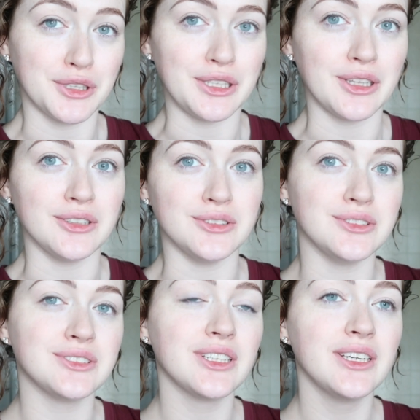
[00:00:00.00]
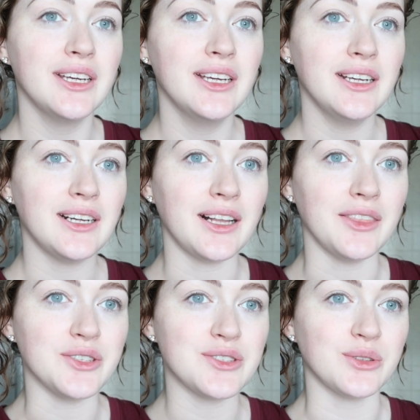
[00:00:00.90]
fully close
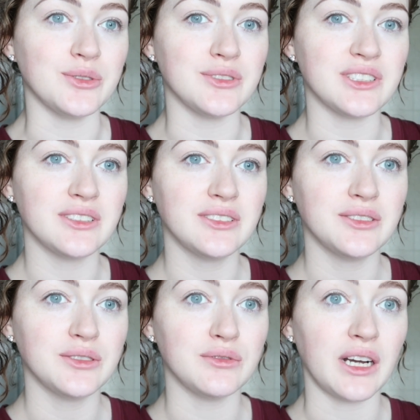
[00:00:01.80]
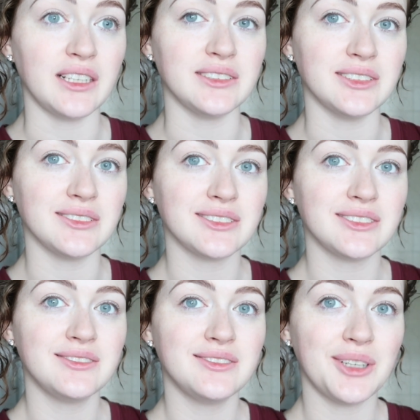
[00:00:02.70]
and the sun rises
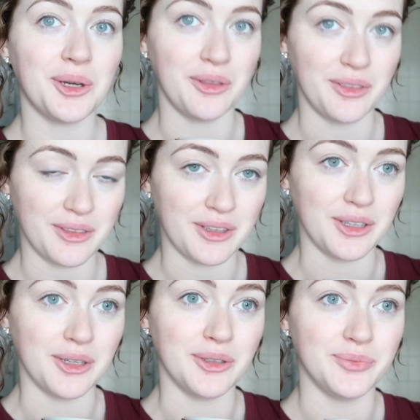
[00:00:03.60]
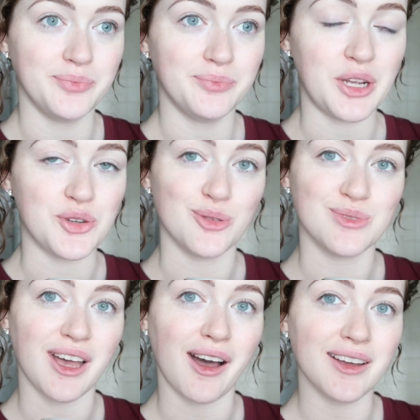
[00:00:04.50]
on the bedroom
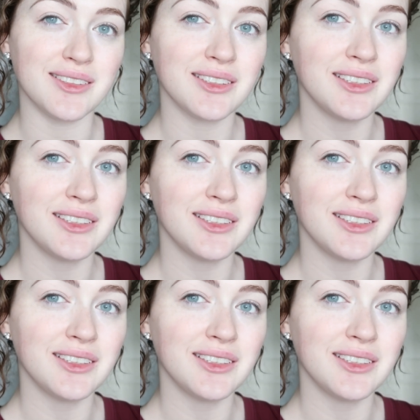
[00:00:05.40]
side.